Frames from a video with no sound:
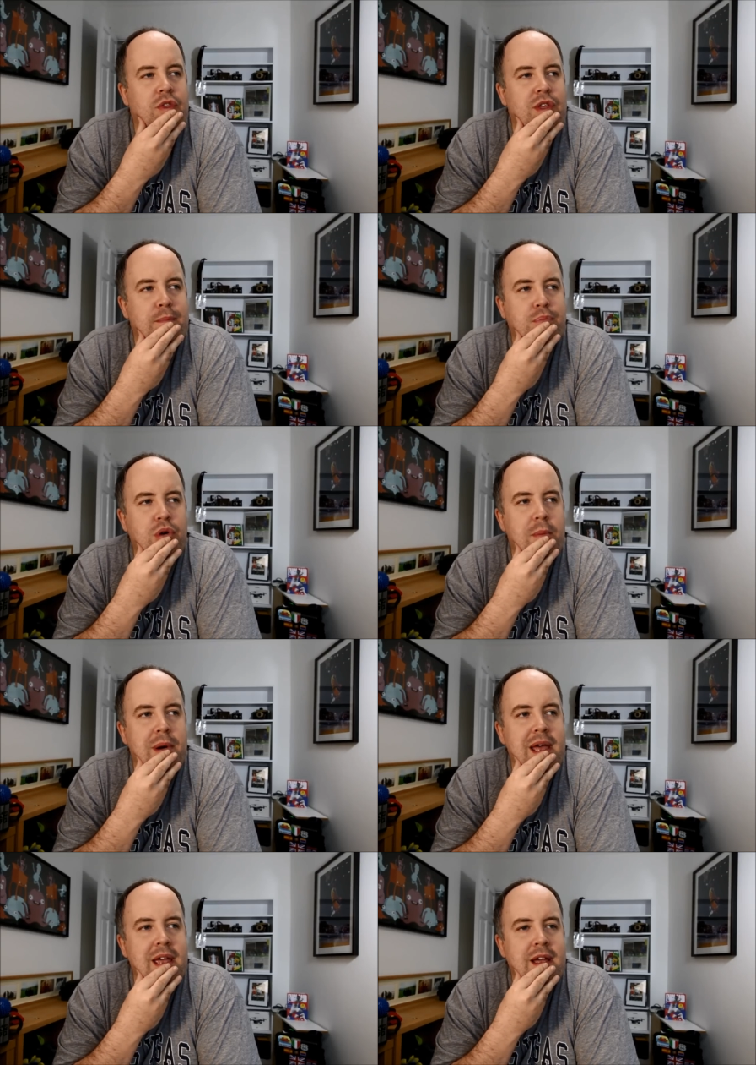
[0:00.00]
I think
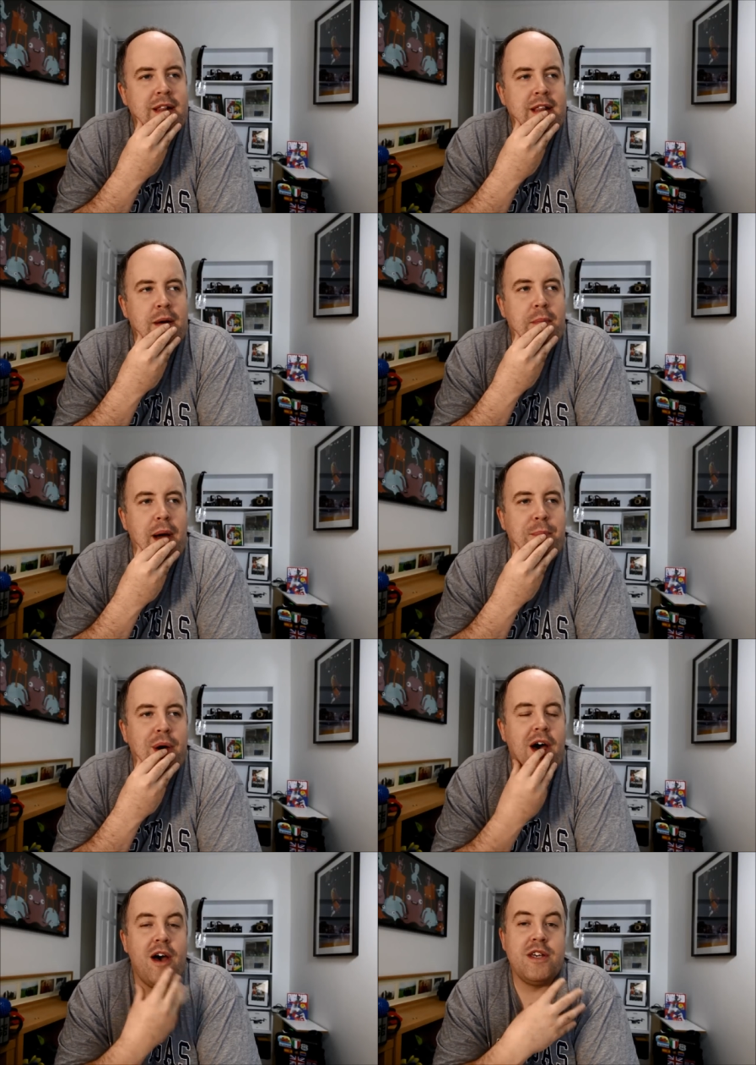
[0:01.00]
probably my
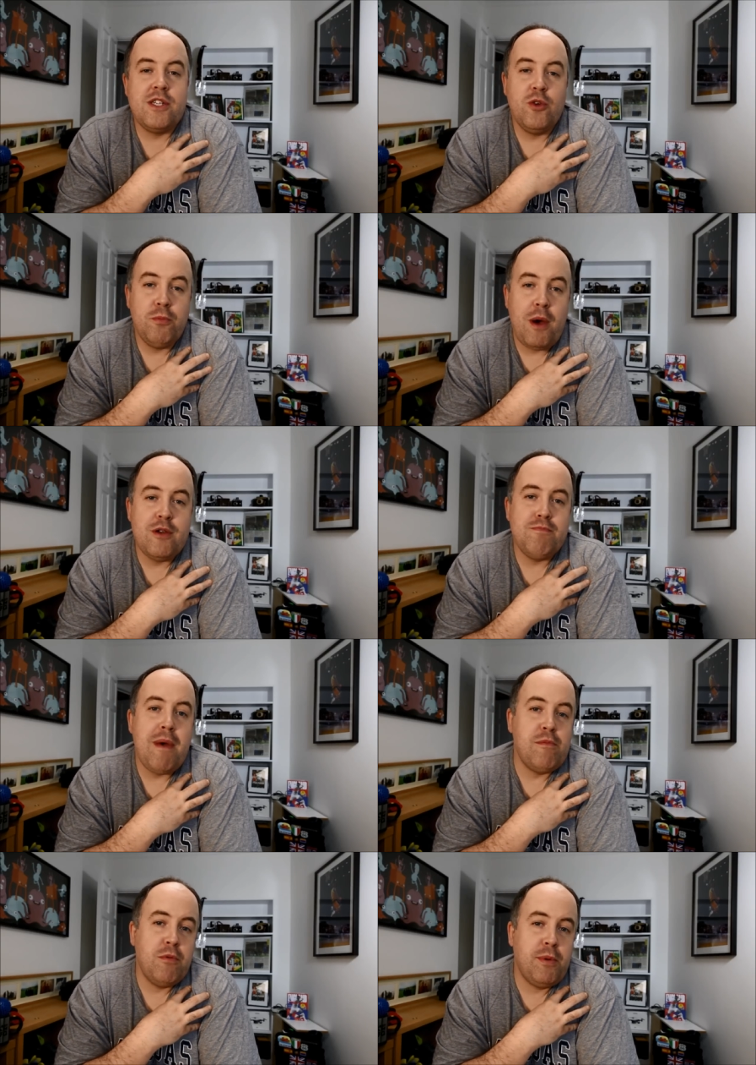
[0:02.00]
personal most
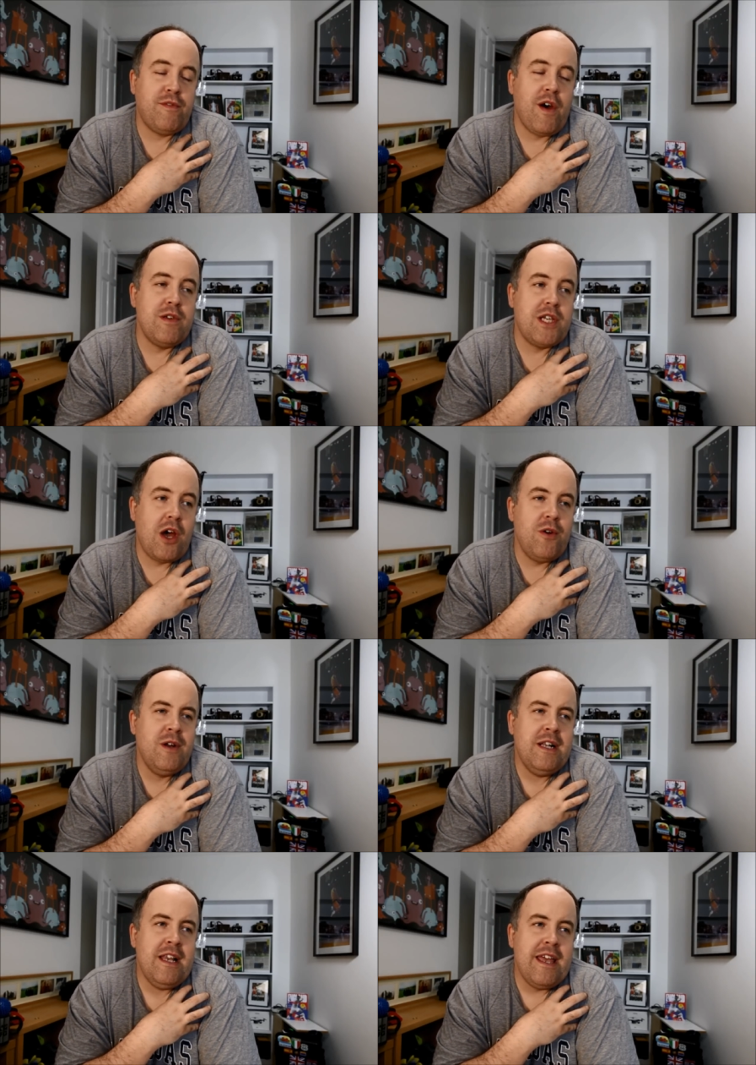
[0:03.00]
memorable photo
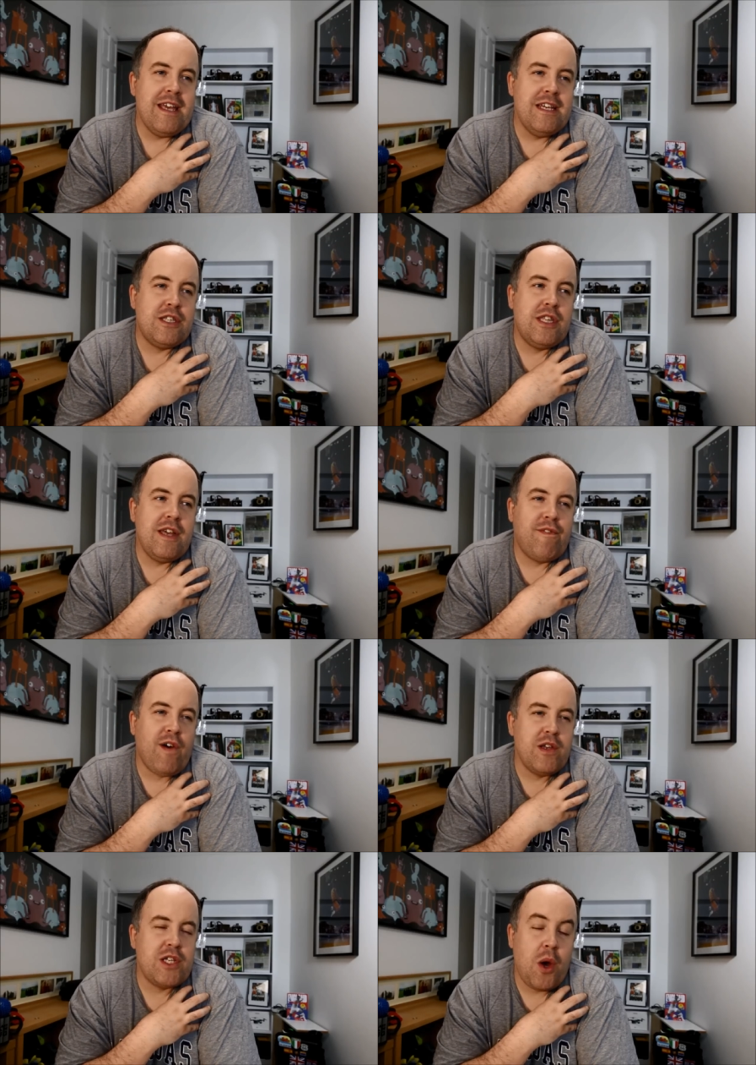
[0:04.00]
is the
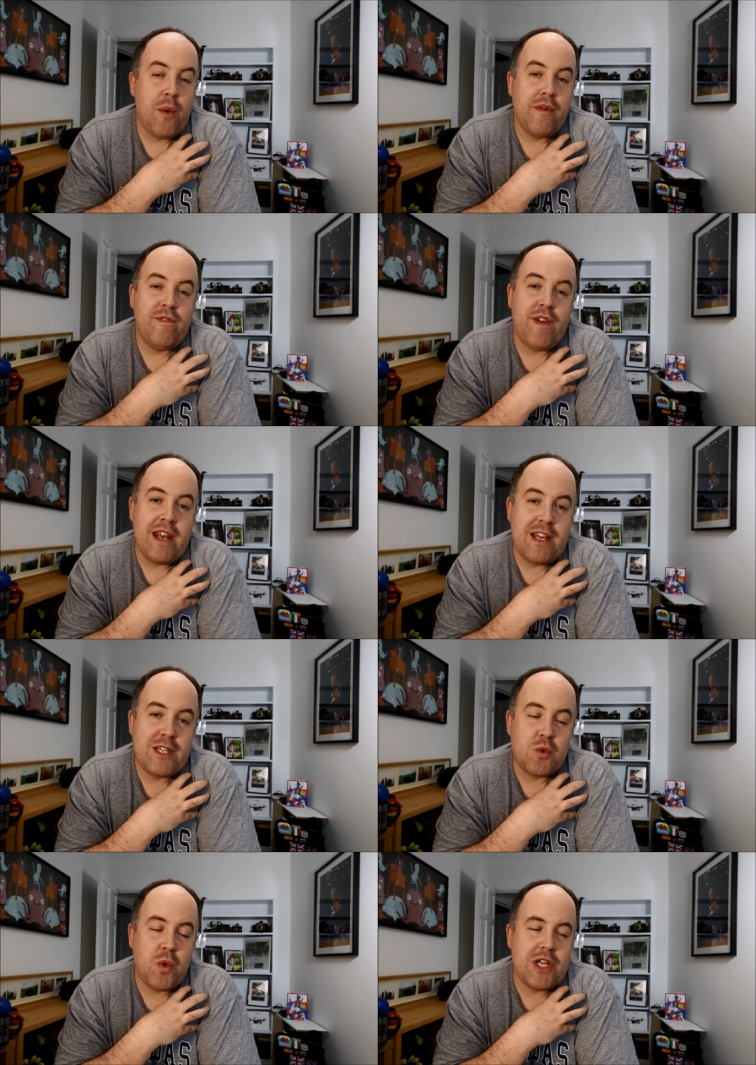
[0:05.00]
photo of
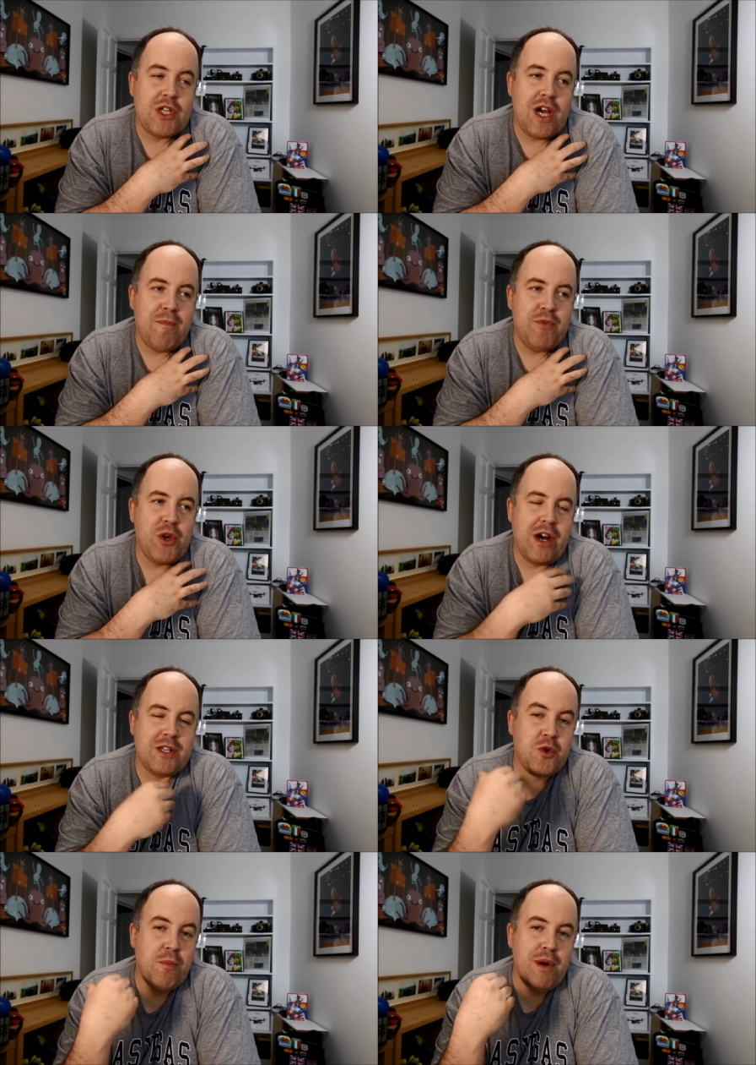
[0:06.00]
Venice, which you
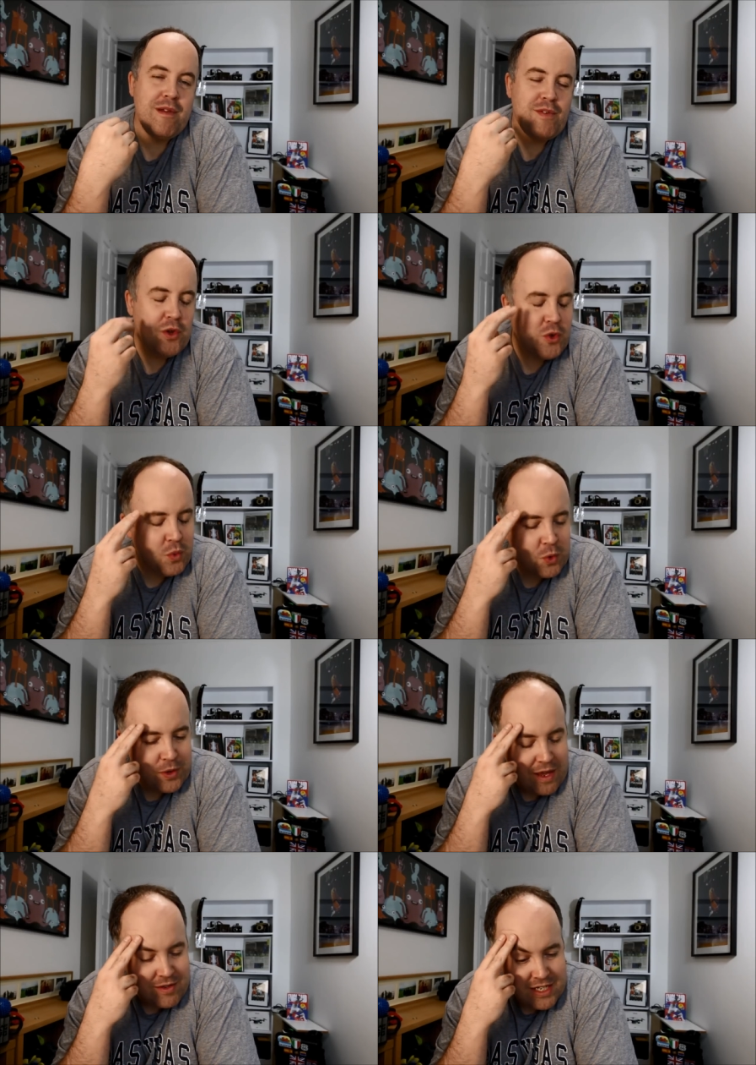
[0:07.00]
guys saw briefly on the wall
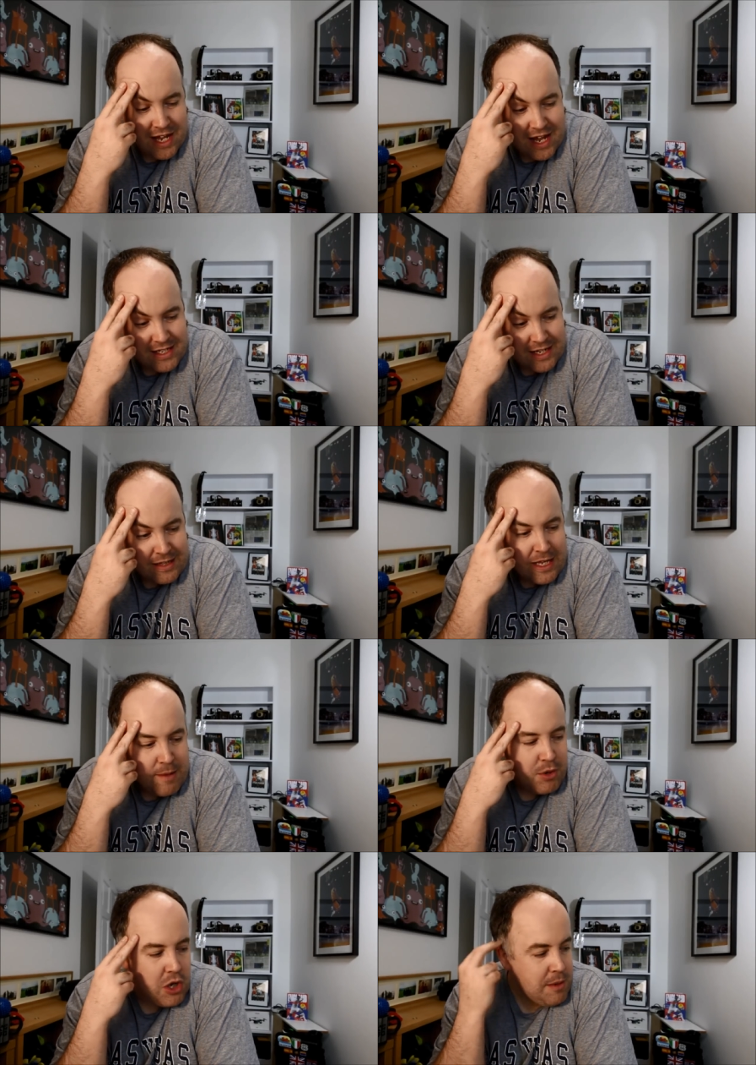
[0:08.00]
downstairs,
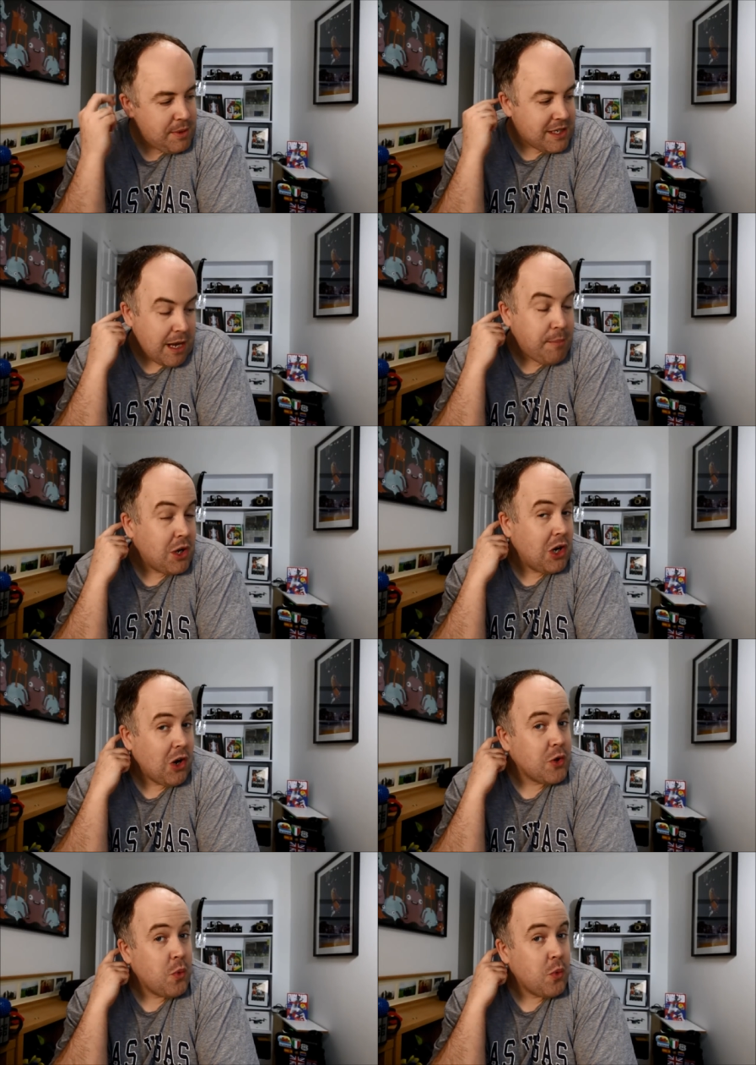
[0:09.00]
purely because I put a lot of